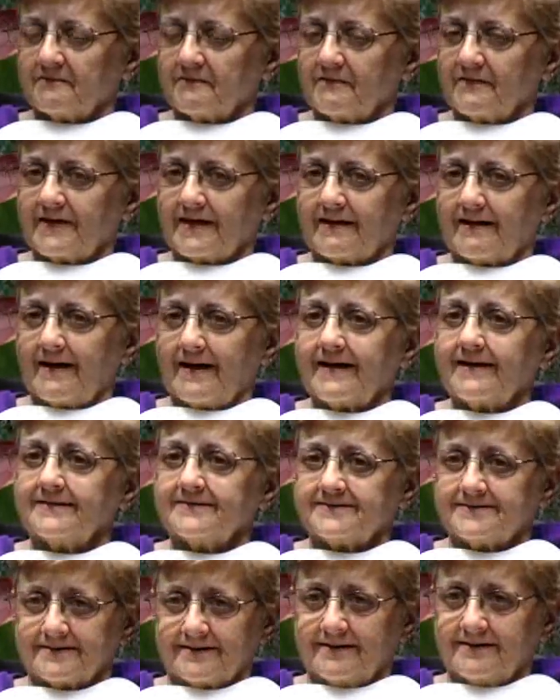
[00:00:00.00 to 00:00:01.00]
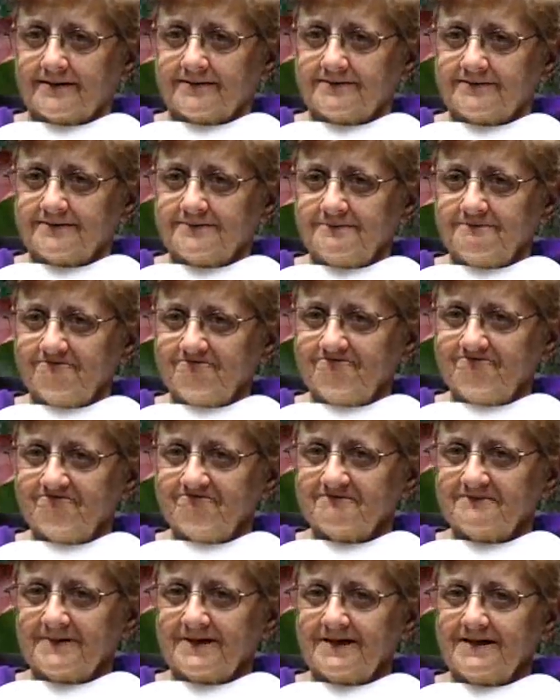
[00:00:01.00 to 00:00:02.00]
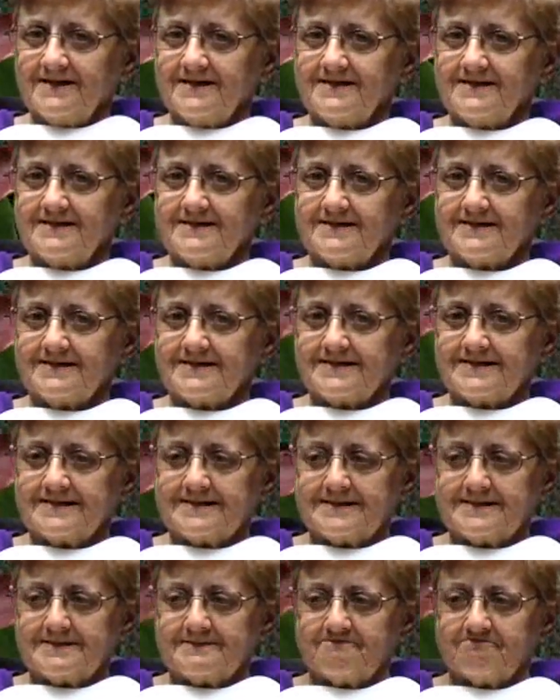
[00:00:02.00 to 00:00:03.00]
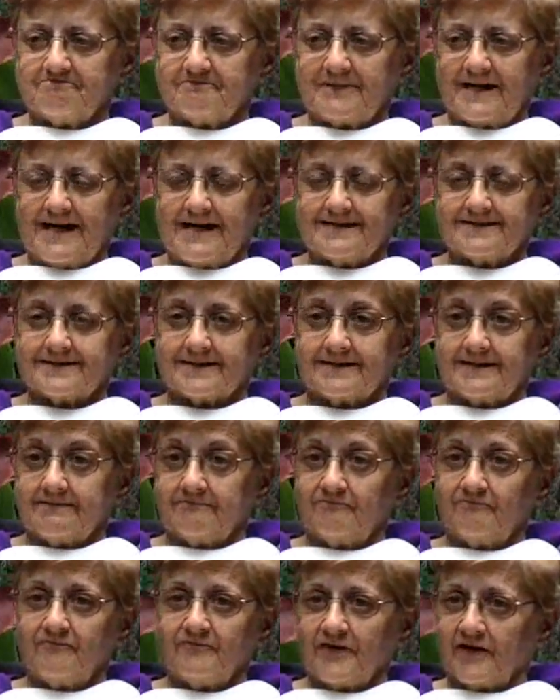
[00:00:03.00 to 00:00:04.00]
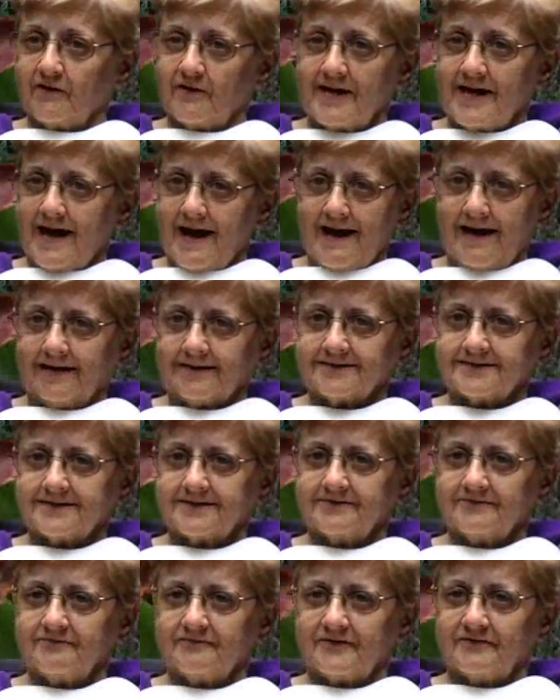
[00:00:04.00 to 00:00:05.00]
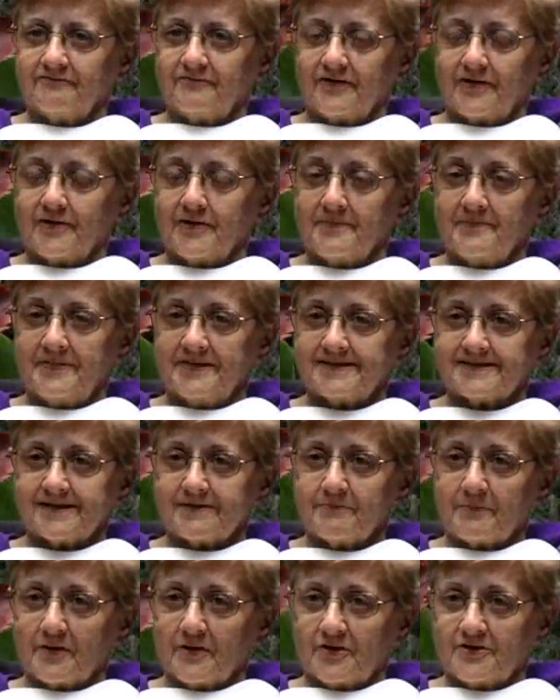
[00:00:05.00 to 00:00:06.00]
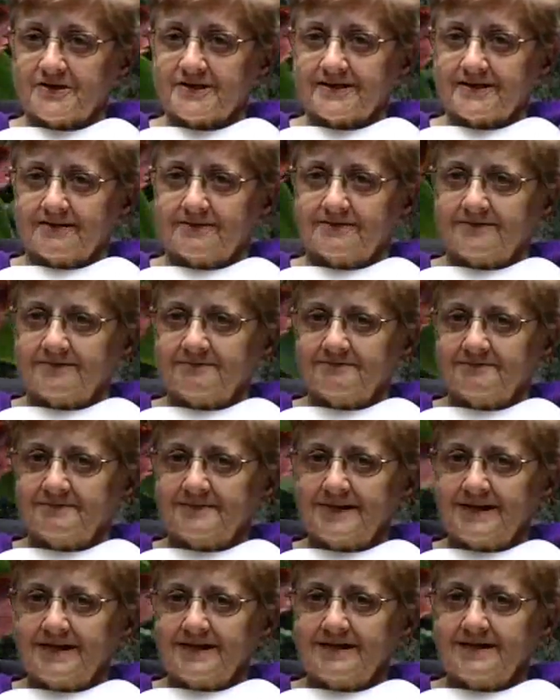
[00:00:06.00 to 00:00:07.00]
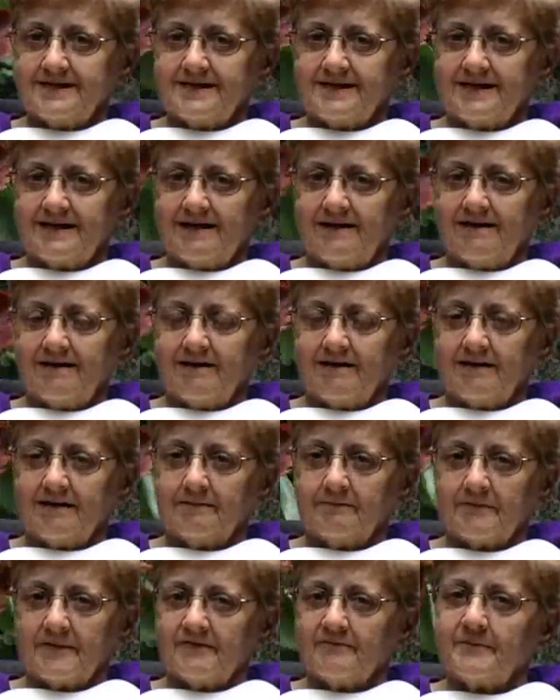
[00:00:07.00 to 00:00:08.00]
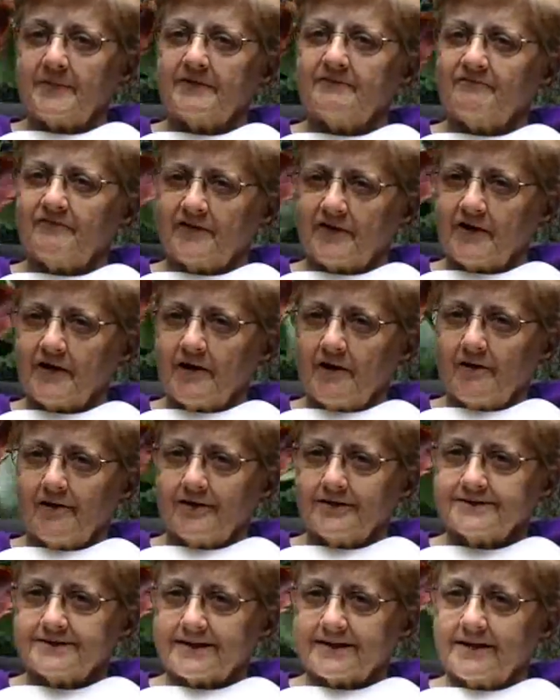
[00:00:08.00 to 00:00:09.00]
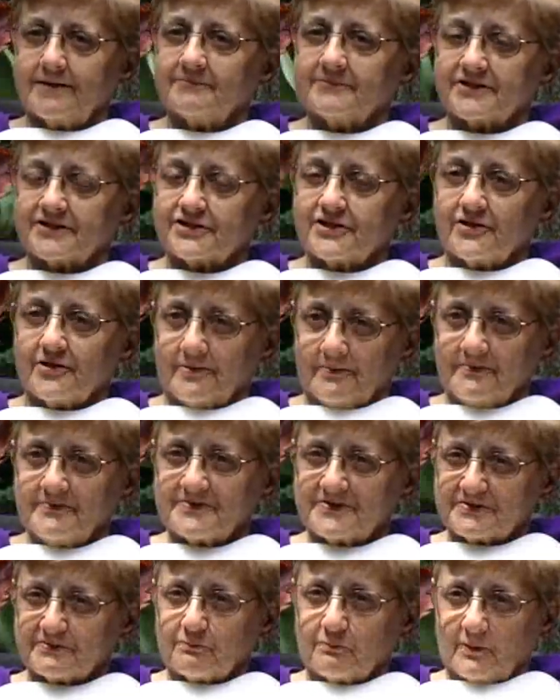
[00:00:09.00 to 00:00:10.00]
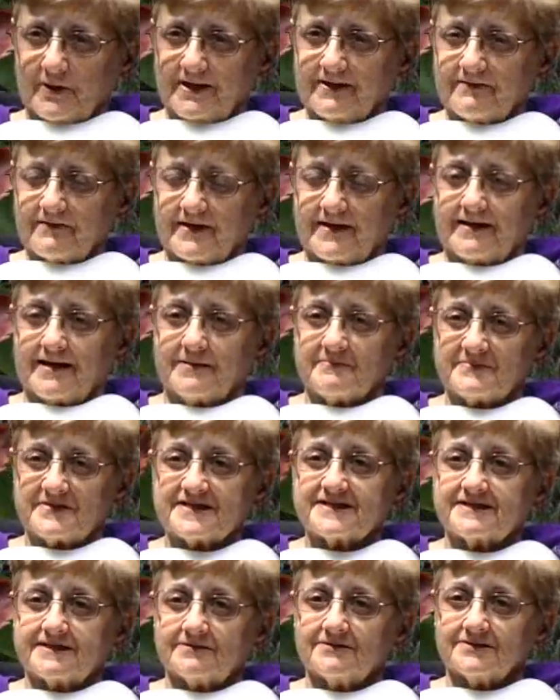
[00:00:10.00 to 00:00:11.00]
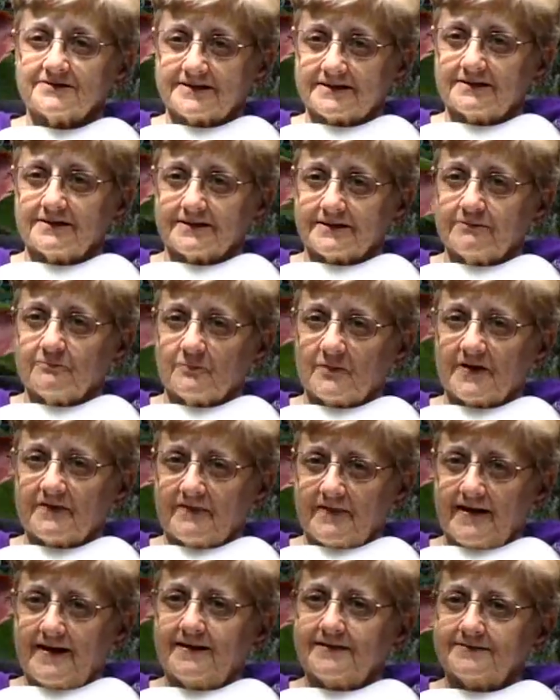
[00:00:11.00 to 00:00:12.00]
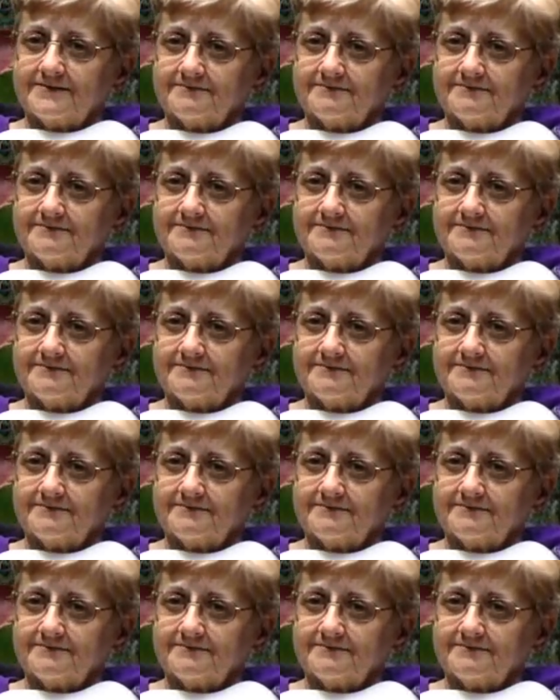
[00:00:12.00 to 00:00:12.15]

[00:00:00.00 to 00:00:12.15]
that I had done um, as a very active and very busy person, it's been very hard to come to terms with, and I'm still dealing with that.